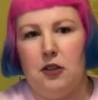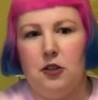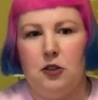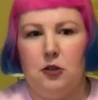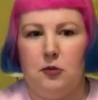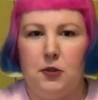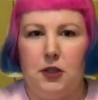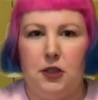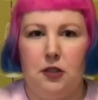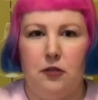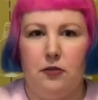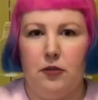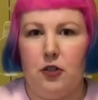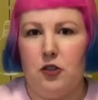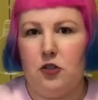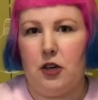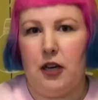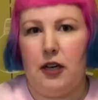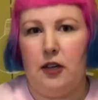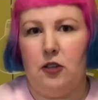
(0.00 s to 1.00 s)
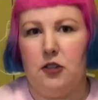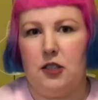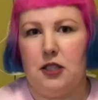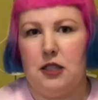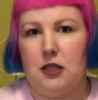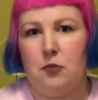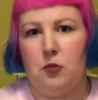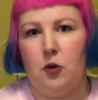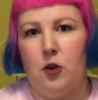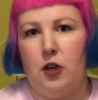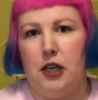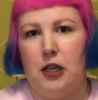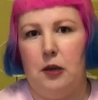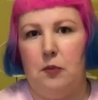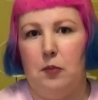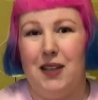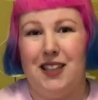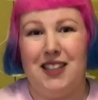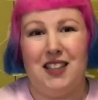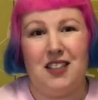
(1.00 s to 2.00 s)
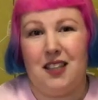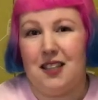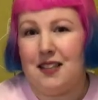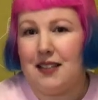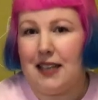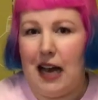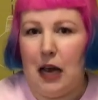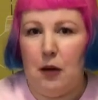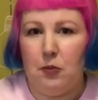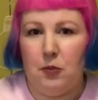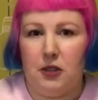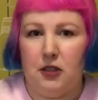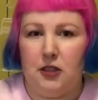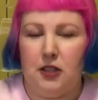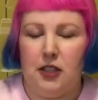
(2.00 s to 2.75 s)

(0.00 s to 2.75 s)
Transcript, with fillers: little bit frustrating or disappointing, but it does happen.